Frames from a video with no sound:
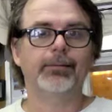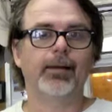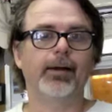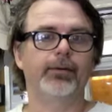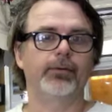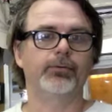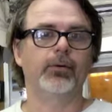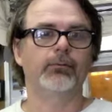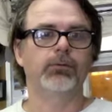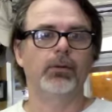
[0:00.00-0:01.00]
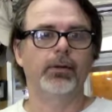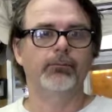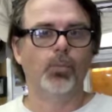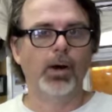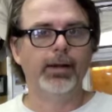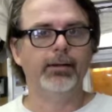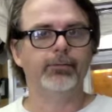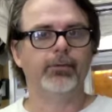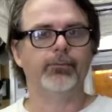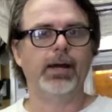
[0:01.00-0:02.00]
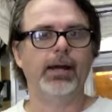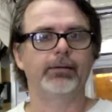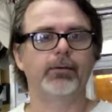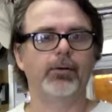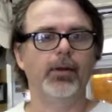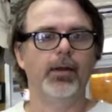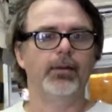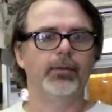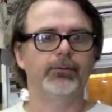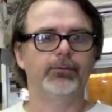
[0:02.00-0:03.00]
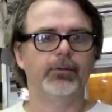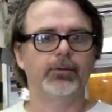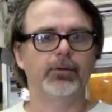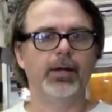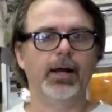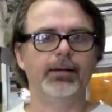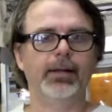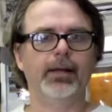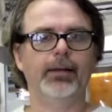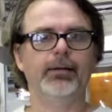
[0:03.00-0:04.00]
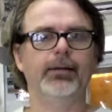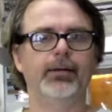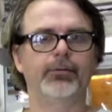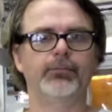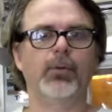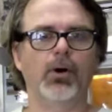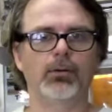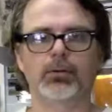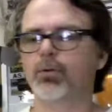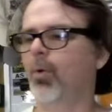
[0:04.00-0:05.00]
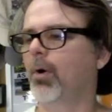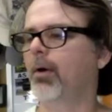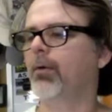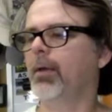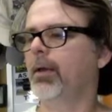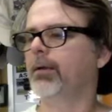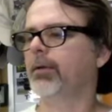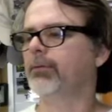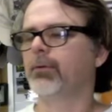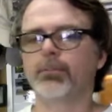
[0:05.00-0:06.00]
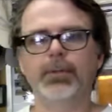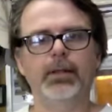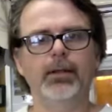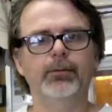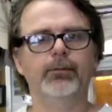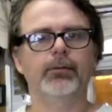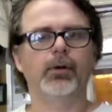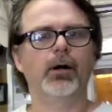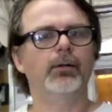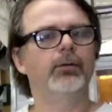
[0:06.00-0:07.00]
lighter. So if weight is a factor, this is a good idea to get a smaller coil because it'll be easier to hunt.